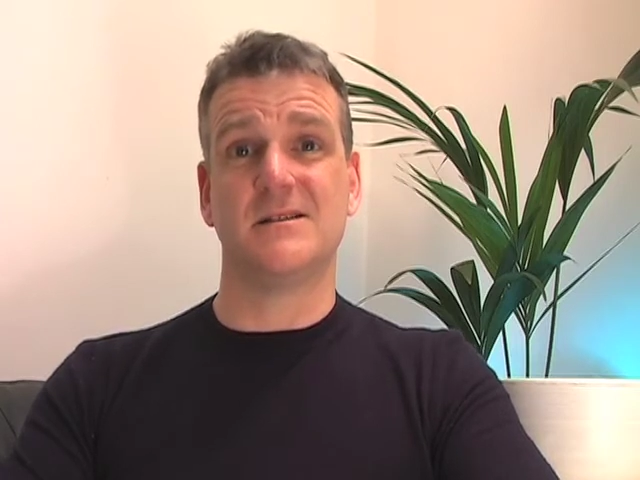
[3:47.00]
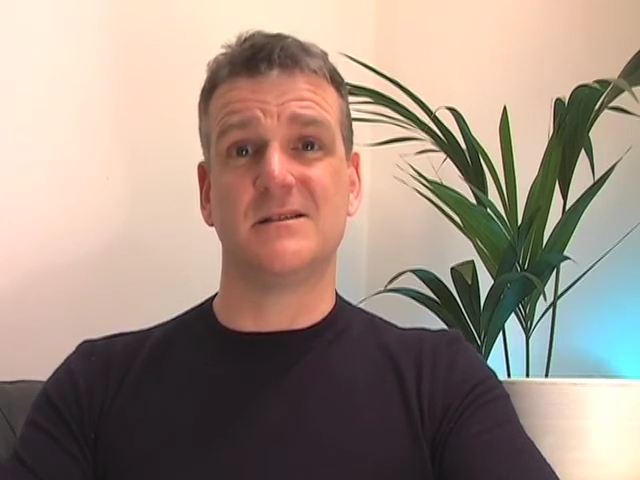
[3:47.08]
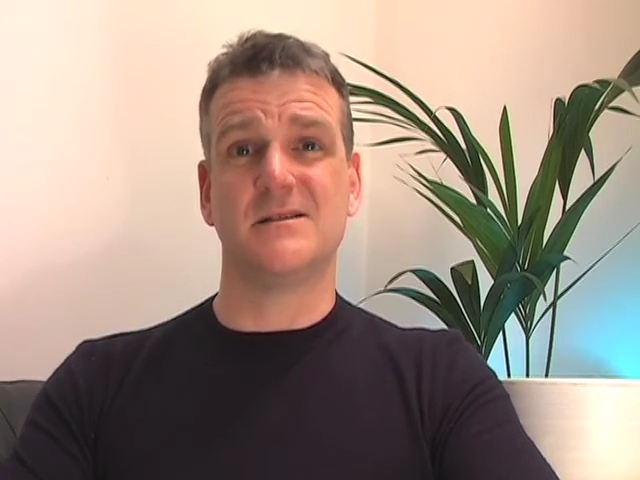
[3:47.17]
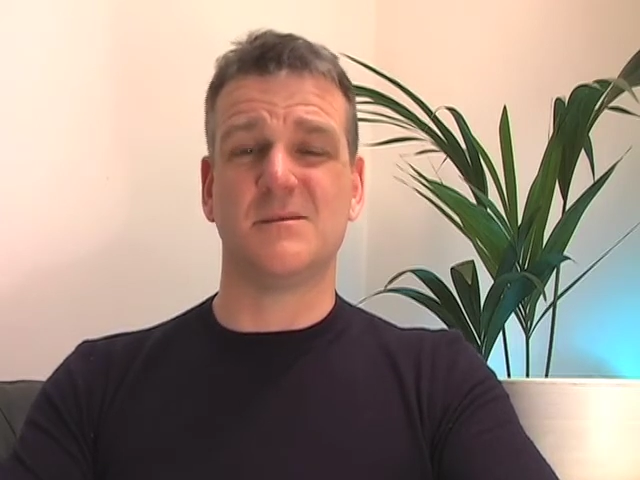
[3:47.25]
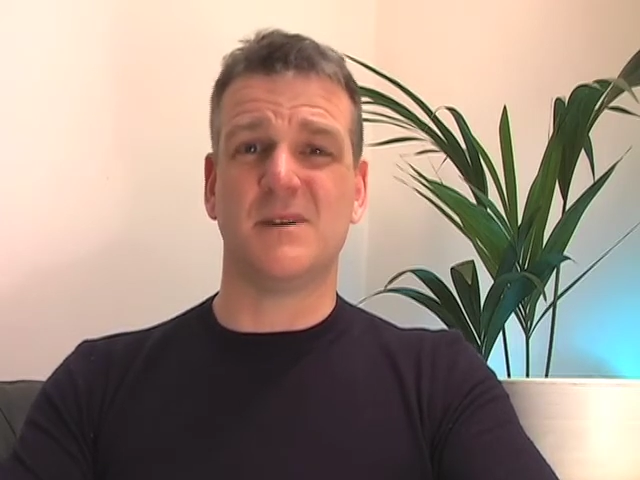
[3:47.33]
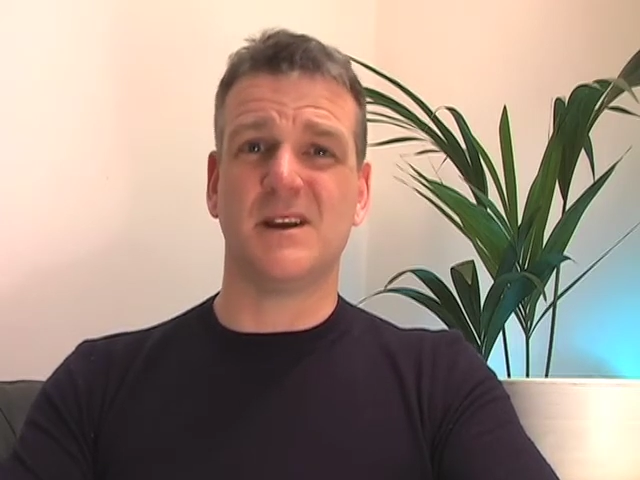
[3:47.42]

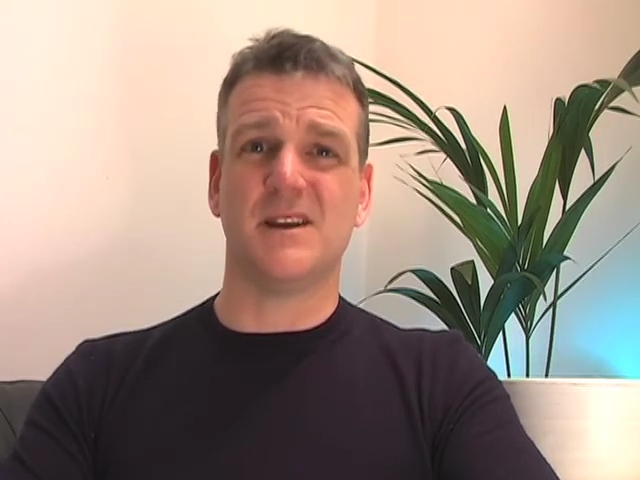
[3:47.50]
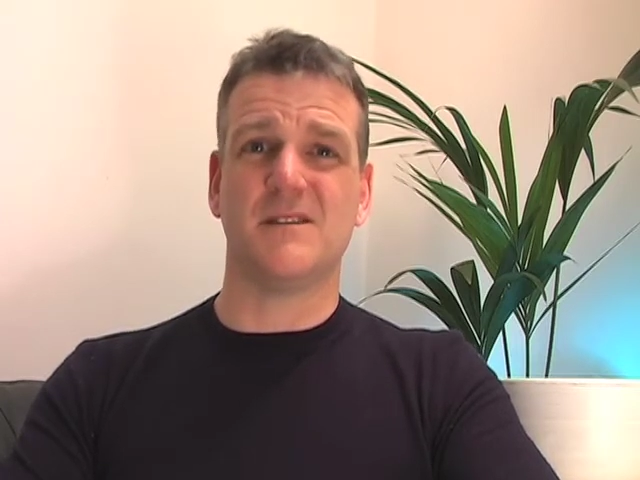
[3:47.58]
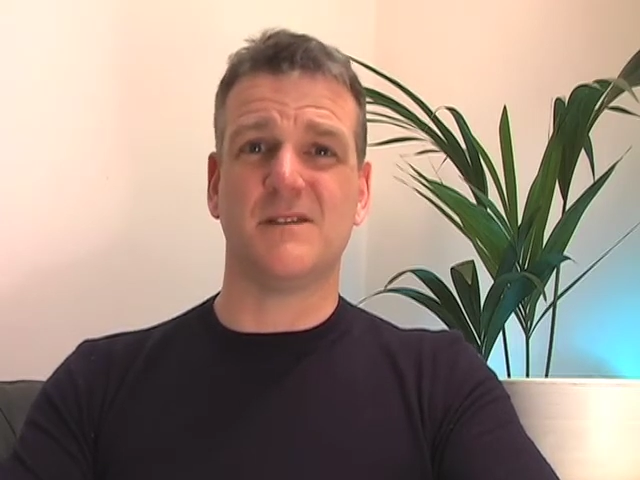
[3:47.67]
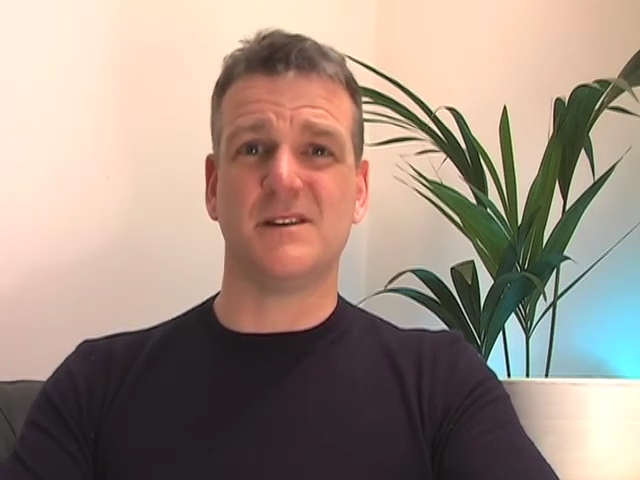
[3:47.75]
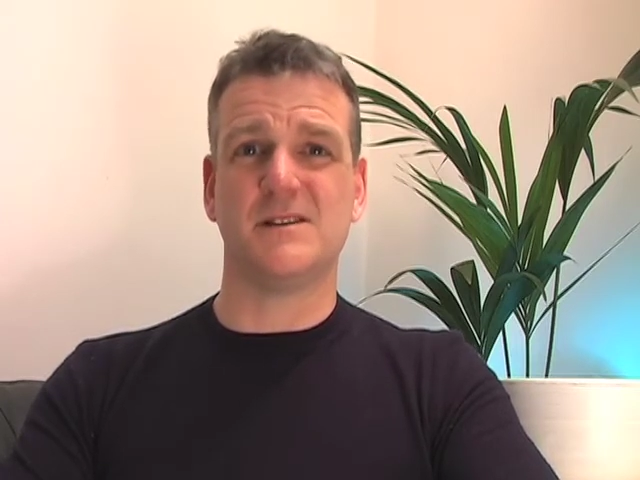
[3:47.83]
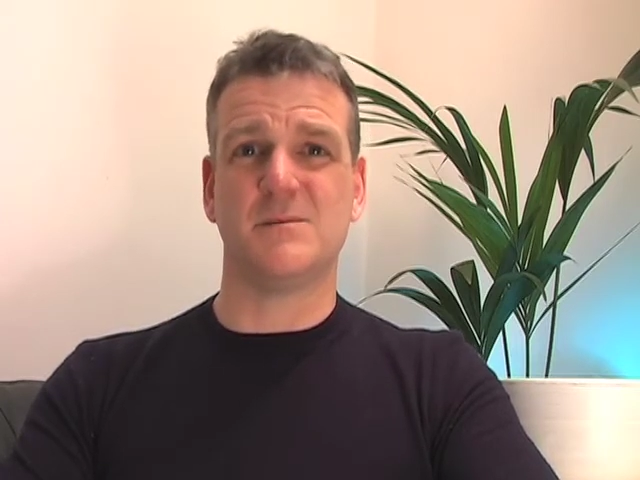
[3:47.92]
to make it
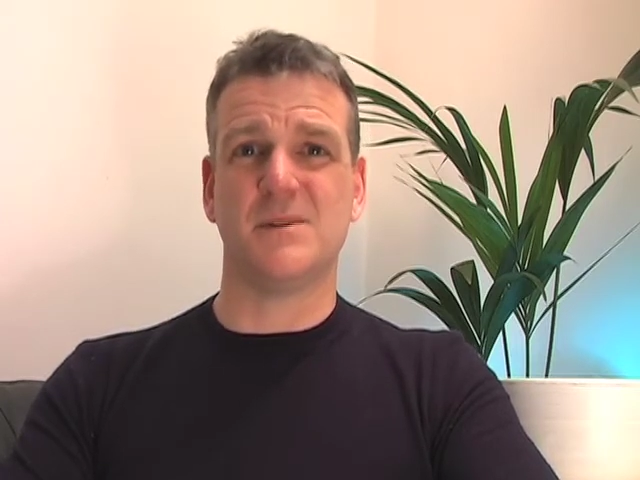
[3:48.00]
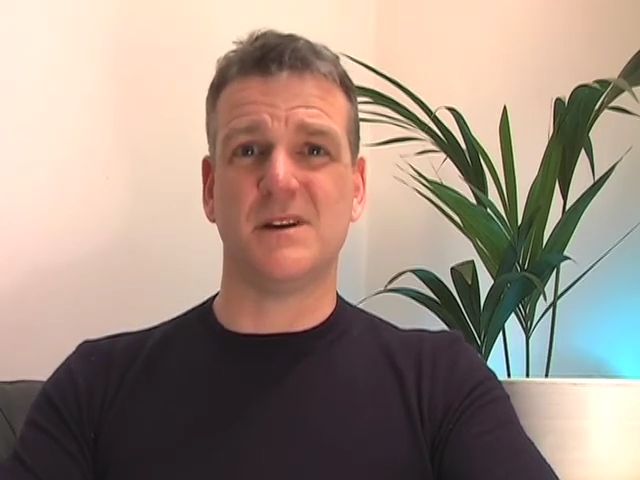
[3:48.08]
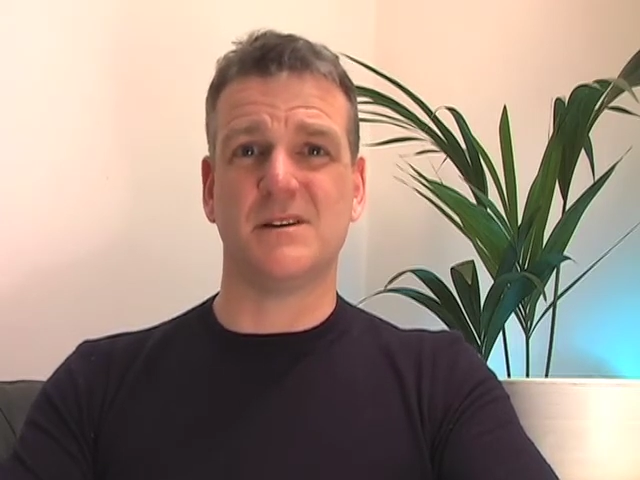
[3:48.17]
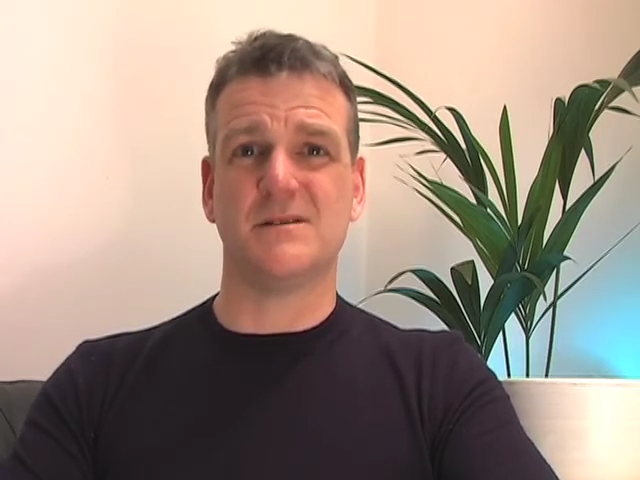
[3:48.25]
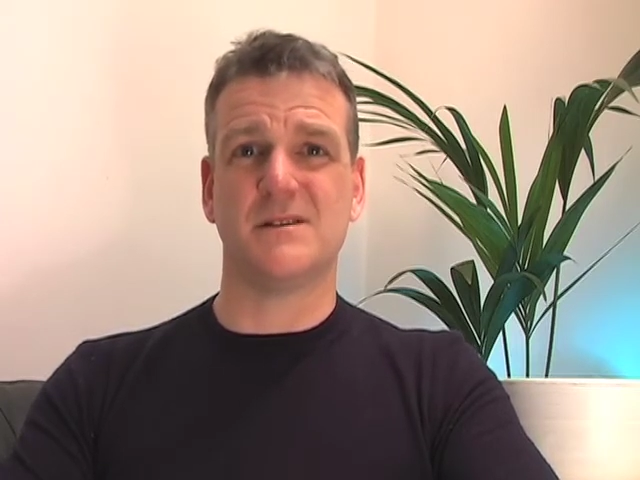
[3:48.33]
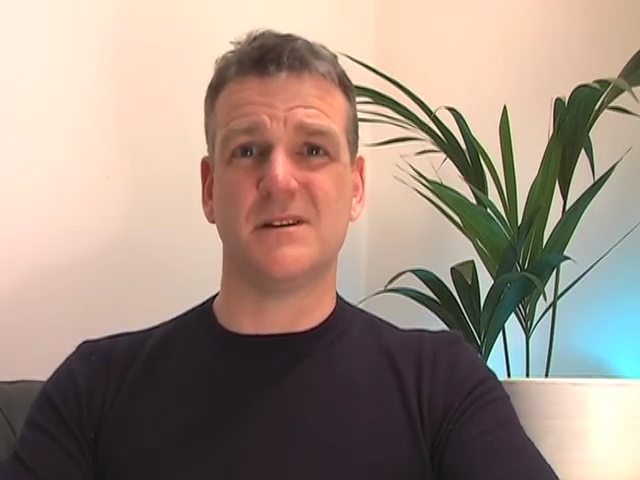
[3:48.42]
fit a
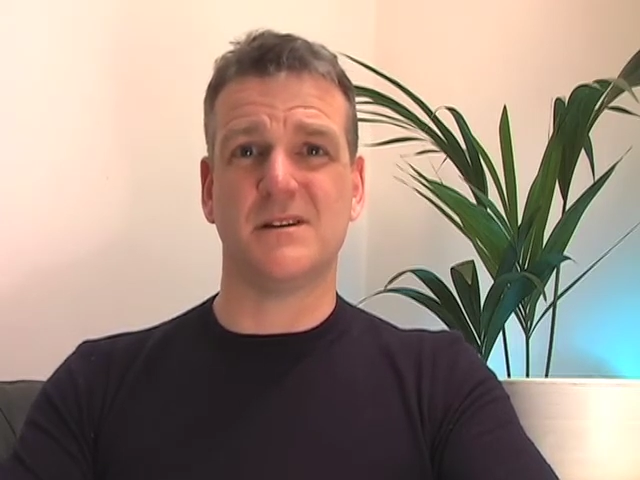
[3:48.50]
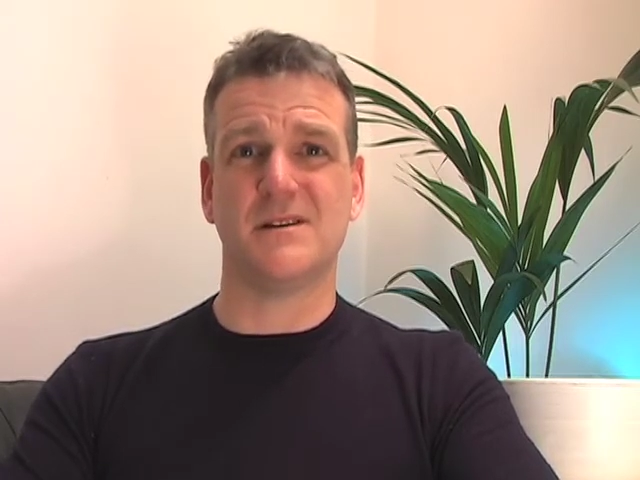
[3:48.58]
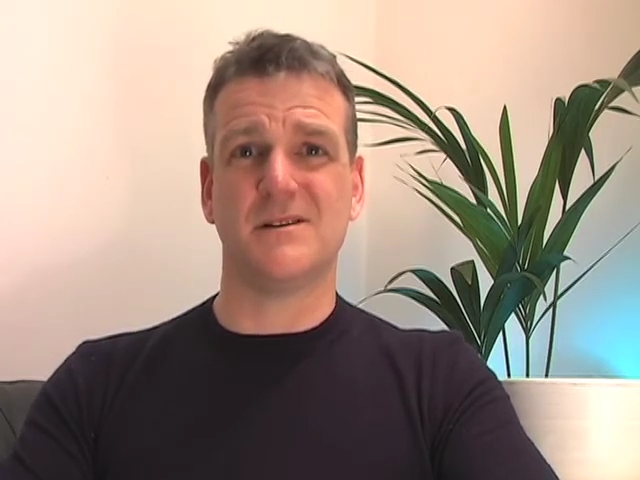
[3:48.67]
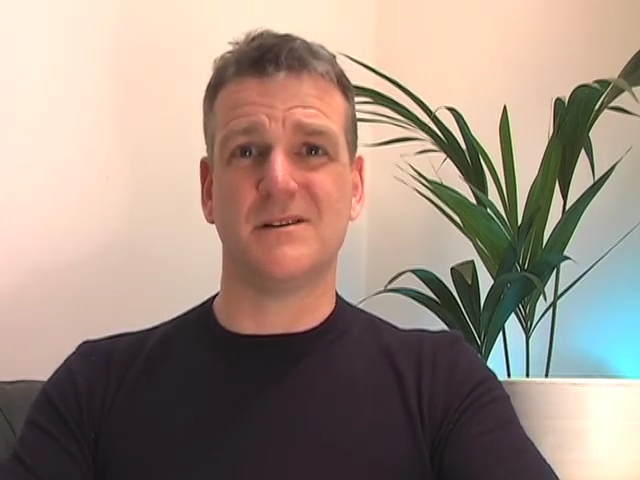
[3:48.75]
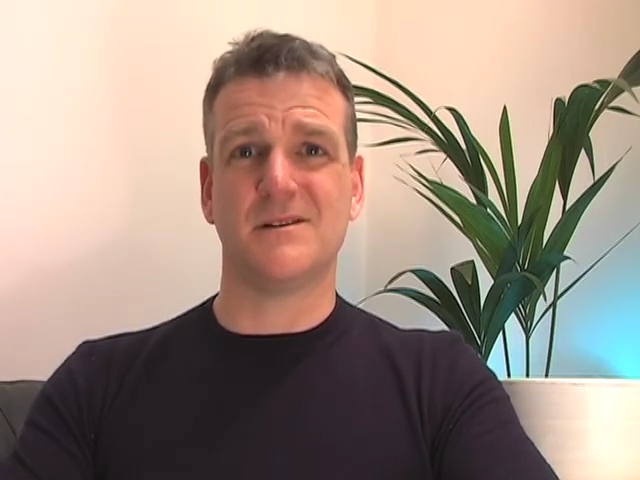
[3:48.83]
picture